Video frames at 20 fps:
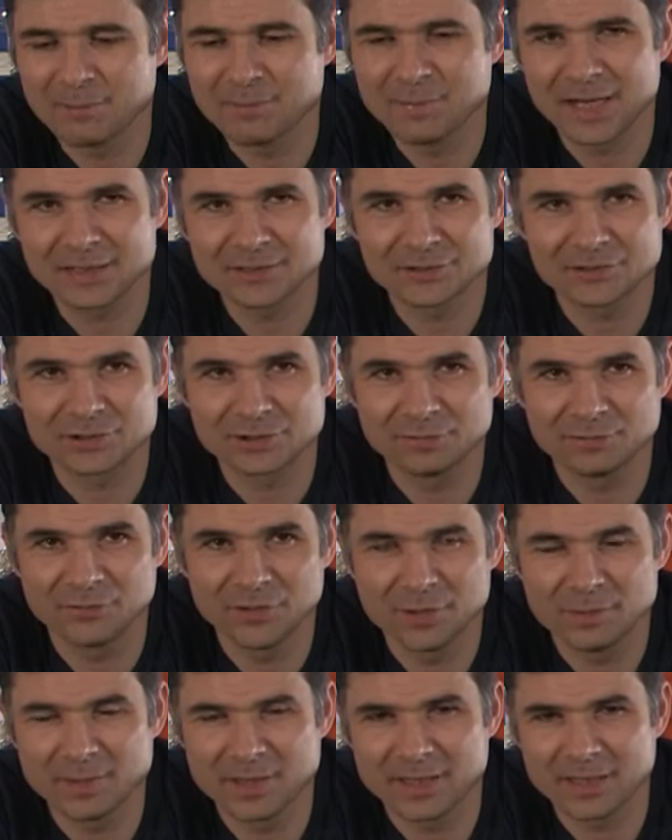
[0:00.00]
back, just to
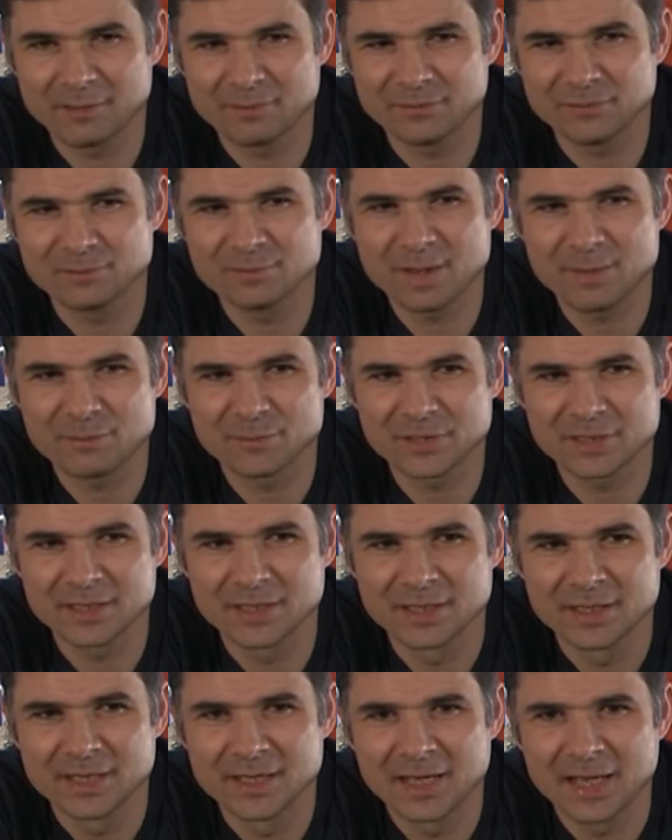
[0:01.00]
confirm about that from memory.
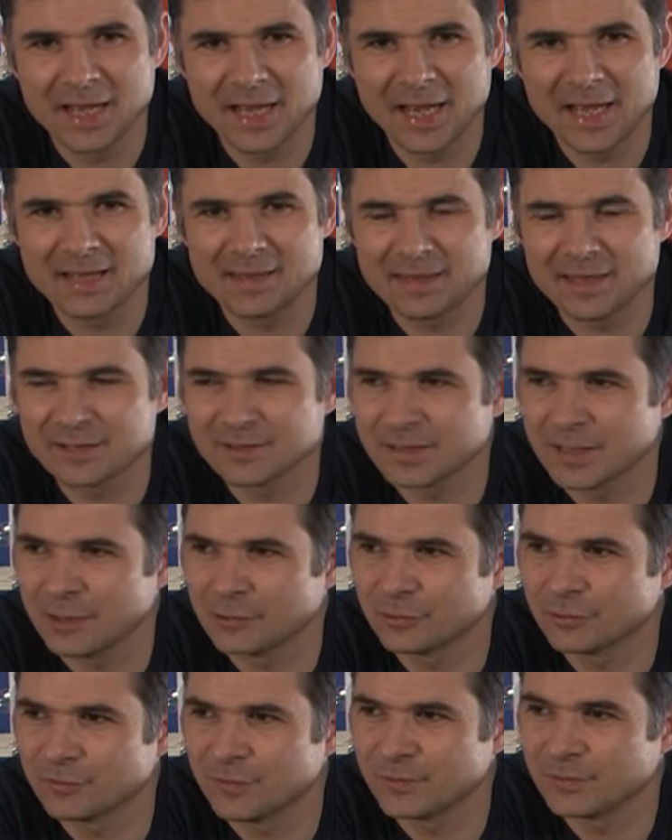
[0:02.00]

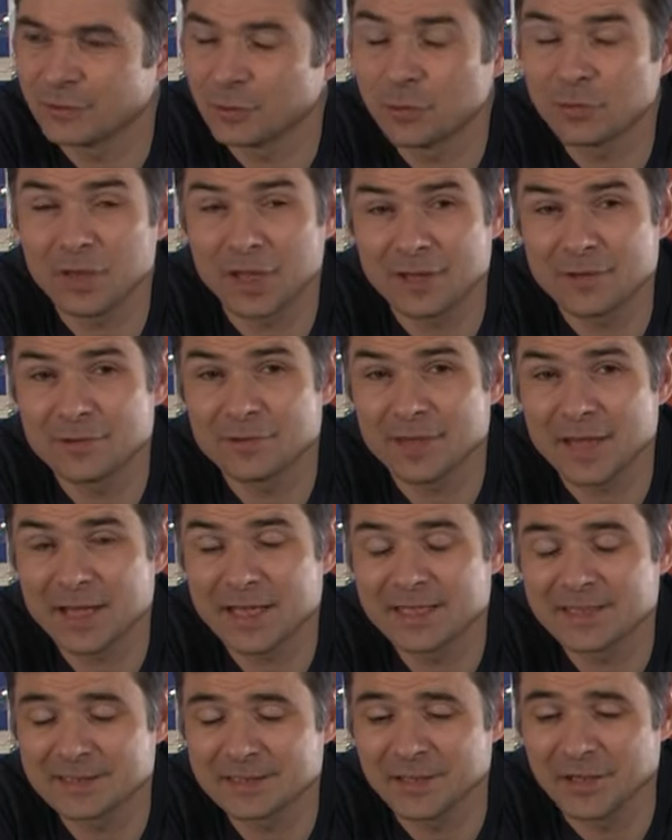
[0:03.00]
8,850, although
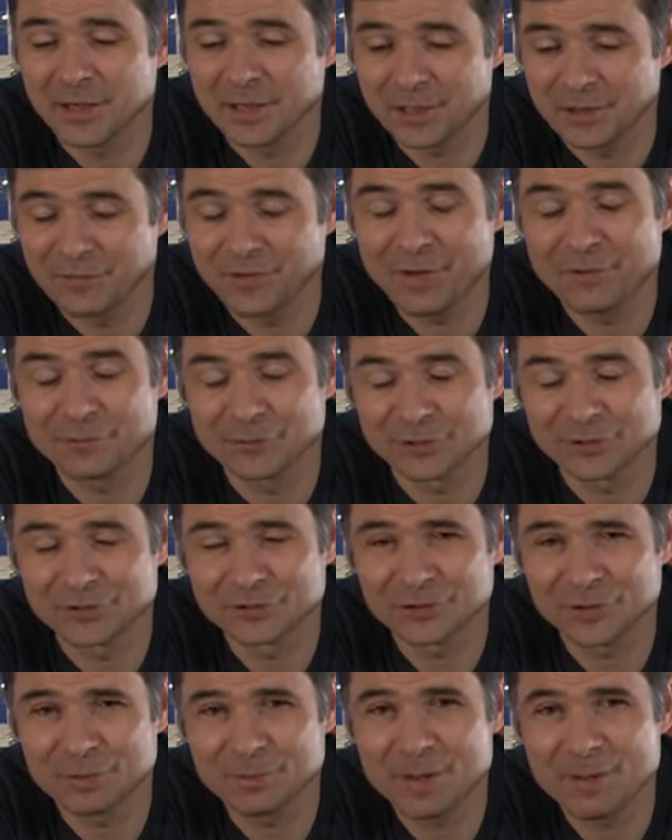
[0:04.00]
that is the height of Everest,
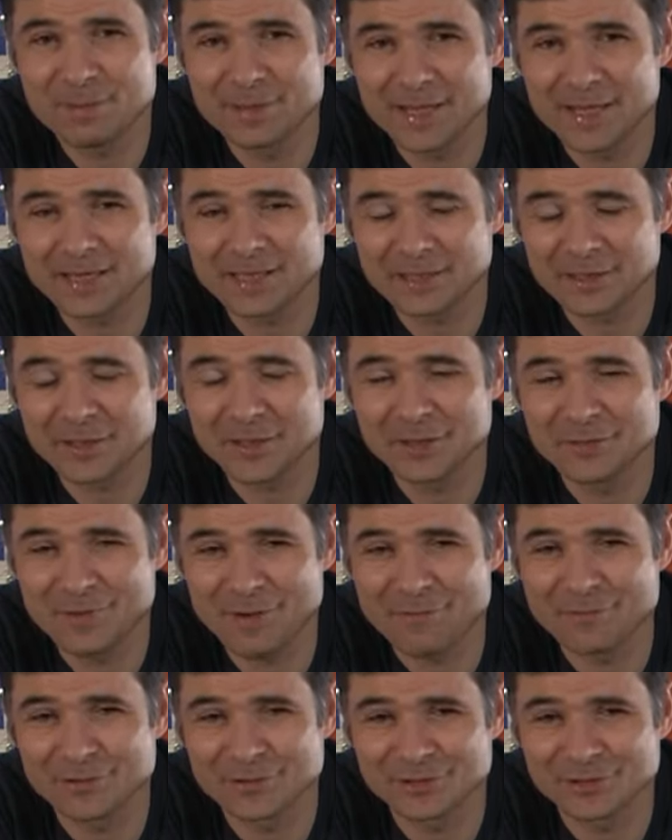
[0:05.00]
so I may be getting the height of
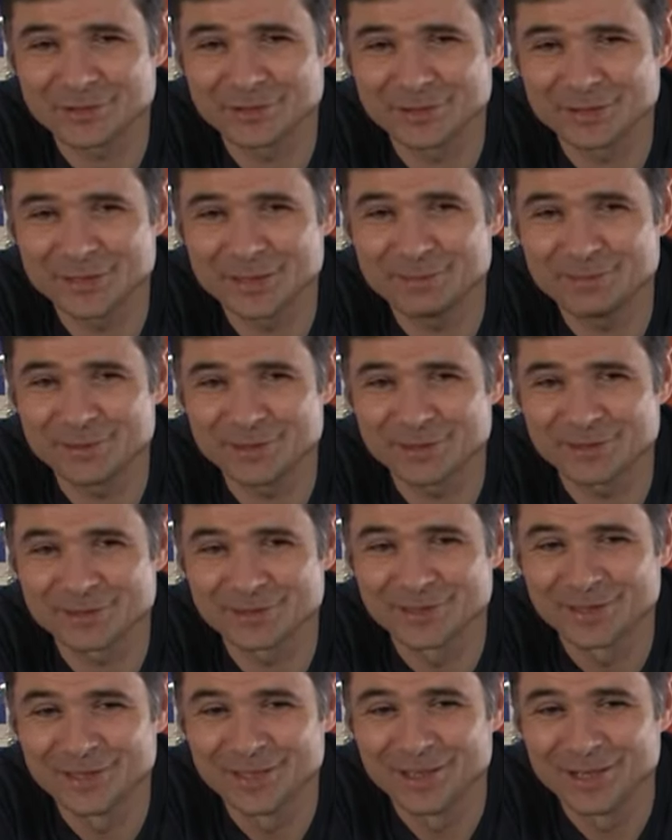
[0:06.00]
Everest and the deepest
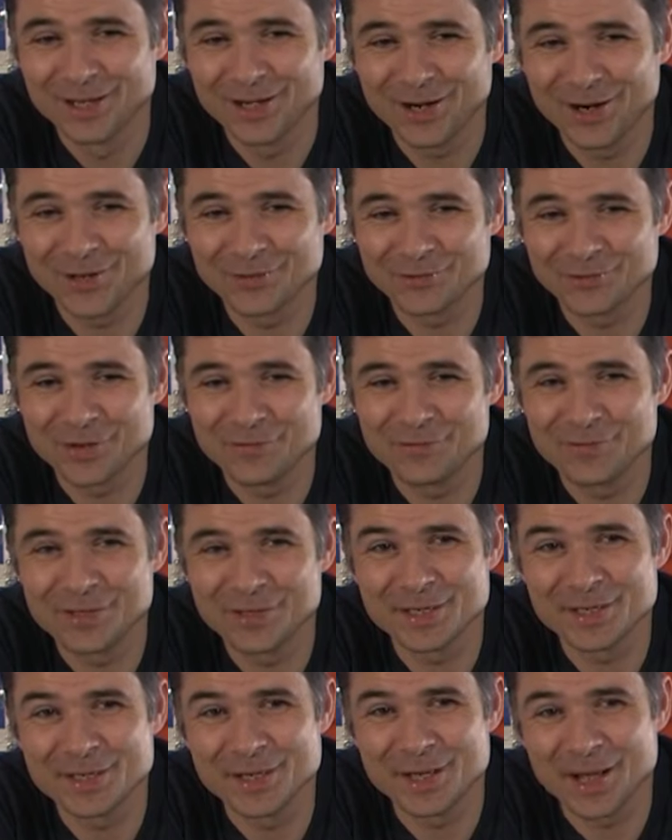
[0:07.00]

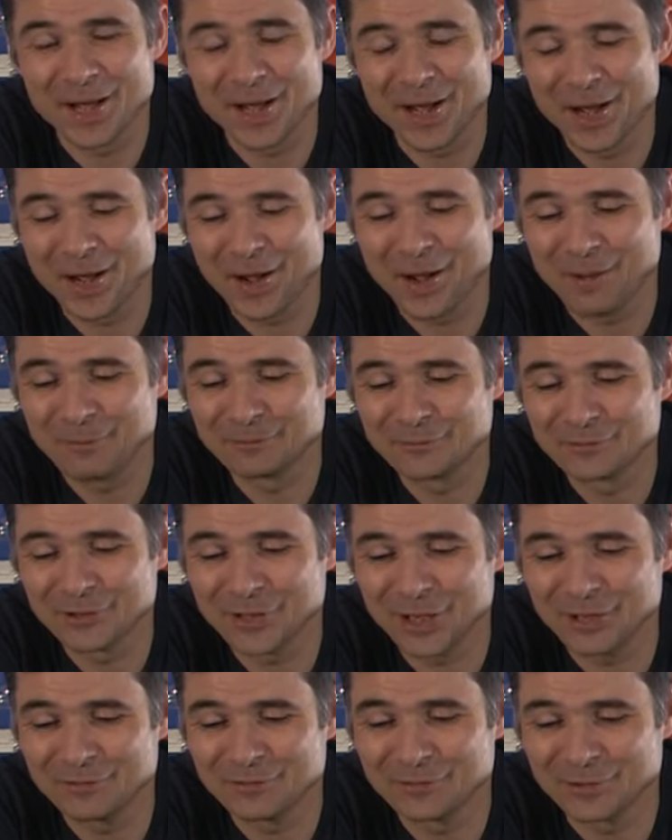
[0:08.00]
ROV
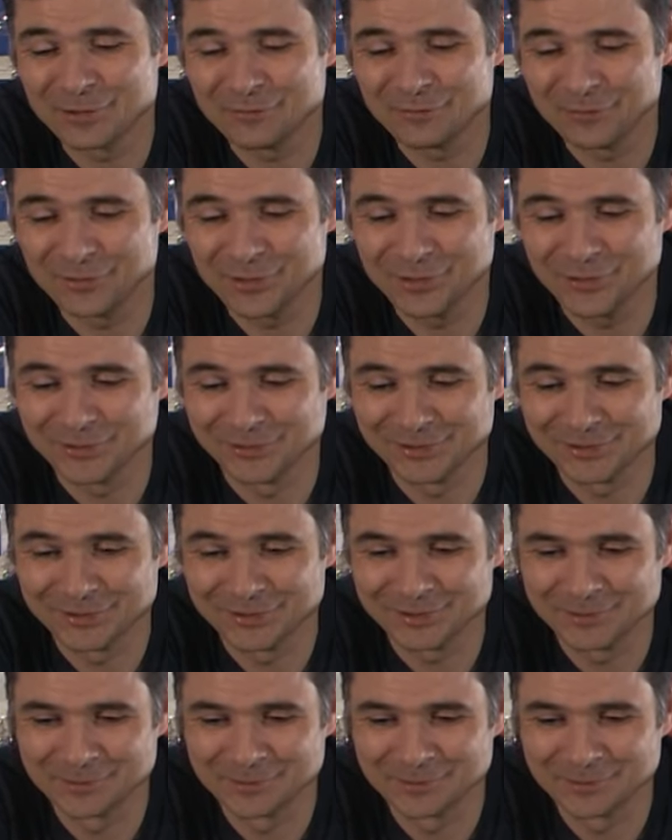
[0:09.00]
dive confused.